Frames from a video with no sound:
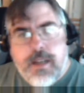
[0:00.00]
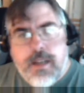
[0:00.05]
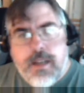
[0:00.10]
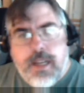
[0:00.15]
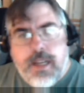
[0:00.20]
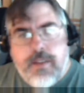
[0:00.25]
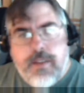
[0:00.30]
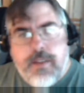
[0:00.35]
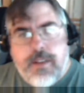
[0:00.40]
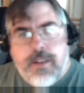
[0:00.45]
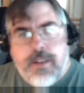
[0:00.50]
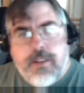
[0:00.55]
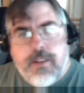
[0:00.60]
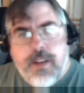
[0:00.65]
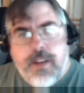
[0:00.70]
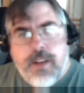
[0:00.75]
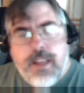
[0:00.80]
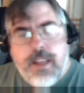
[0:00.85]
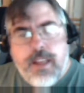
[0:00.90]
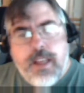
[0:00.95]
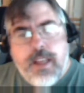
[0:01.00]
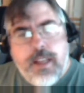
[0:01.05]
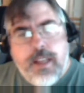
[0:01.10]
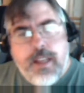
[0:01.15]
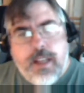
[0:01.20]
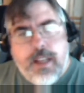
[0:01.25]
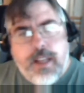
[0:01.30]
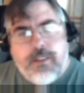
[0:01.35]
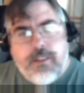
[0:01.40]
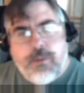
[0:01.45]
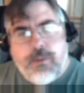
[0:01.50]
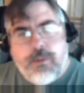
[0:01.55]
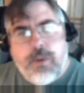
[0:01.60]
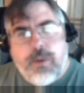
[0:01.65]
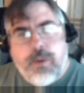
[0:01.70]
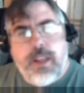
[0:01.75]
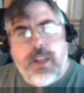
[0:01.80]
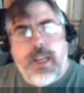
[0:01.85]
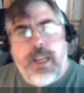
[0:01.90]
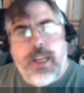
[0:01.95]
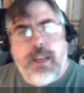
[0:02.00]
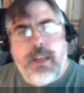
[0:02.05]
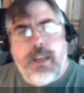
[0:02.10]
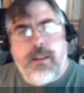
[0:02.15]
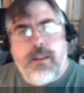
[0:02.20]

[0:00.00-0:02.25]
if there's anything that's really